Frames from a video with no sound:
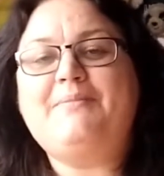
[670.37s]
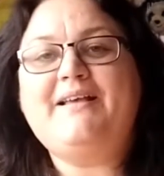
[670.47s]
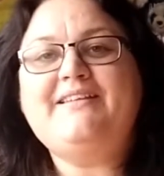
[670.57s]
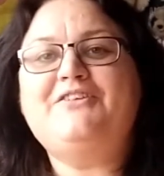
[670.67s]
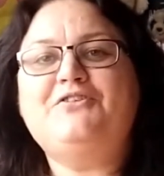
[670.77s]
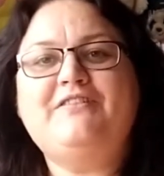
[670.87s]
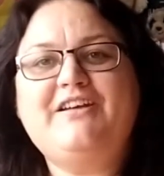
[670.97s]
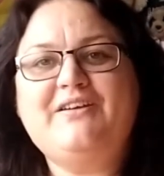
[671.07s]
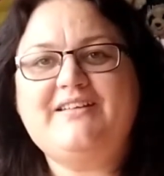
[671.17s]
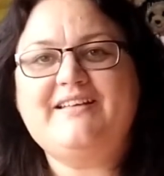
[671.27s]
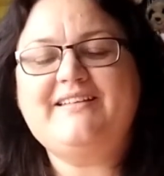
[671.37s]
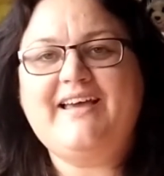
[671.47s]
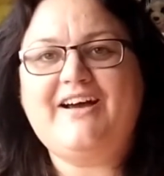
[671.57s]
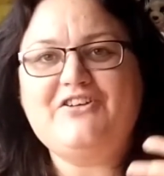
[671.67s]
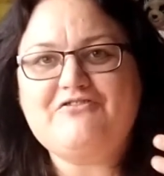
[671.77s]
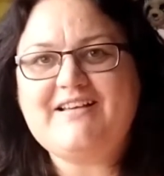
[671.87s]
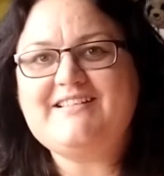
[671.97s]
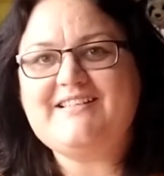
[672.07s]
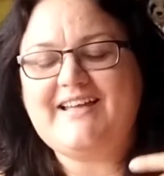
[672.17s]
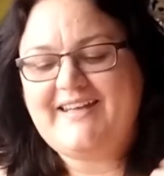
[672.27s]
Basically, Troy goes in their
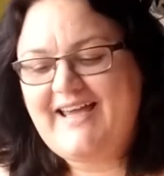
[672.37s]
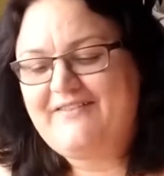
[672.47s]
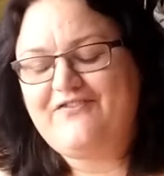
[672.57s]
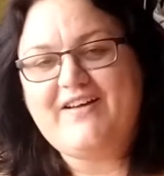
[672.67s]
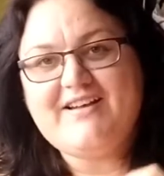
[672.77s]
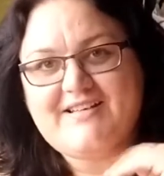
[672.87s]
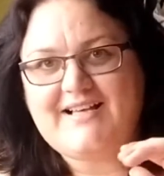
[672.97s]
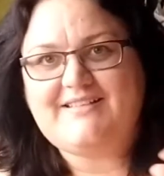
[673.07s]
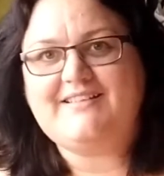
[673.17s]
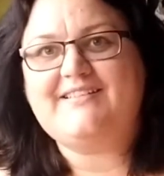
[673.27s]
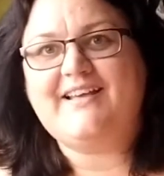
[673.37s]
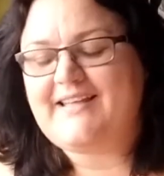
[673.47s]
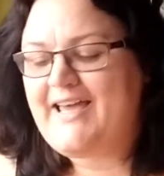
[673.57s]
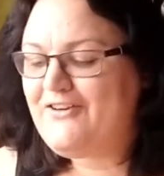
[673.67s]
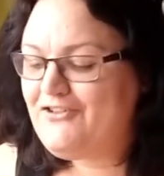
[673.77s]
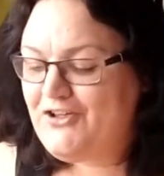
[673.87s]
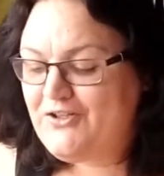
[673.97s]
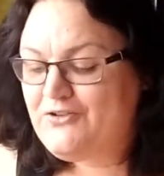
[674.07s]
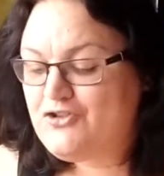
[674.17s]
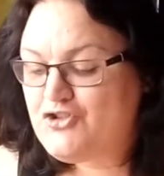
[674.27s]
undresses and they have fantastic sex. And
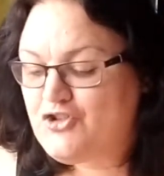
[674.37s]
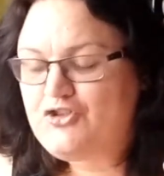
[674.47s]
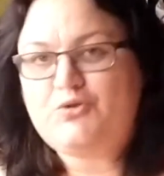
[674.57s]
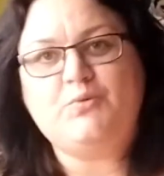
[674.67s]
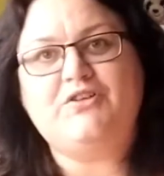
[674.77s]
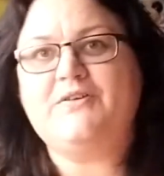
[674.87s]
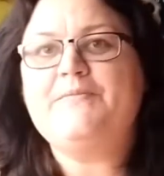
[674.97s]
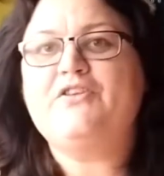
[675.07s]
kudos to Joss Wood.